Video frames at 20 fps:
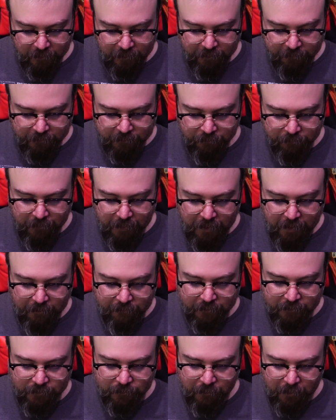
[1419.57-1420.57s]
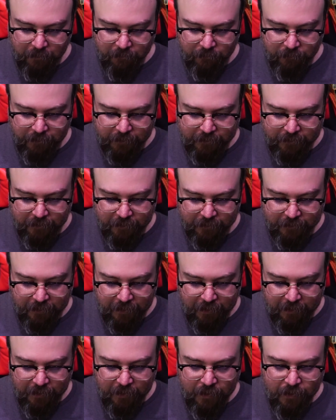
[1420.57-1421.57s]
He was aware of a small voice in his
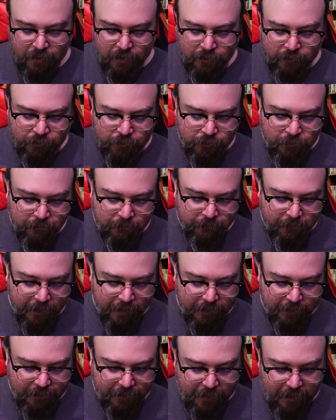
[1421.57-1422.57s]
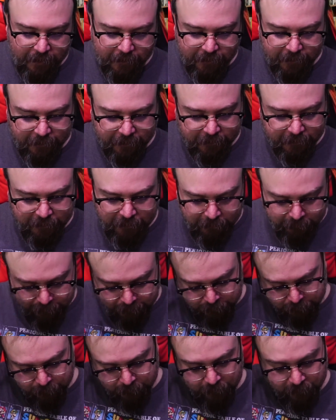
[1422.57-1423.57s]
head, too faint yet to
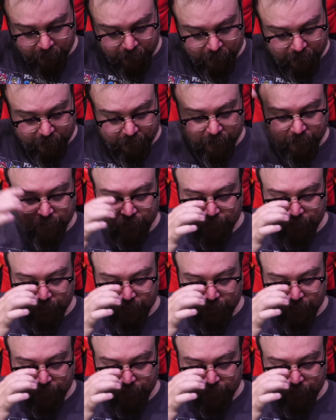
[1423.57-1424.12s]
distinguish words.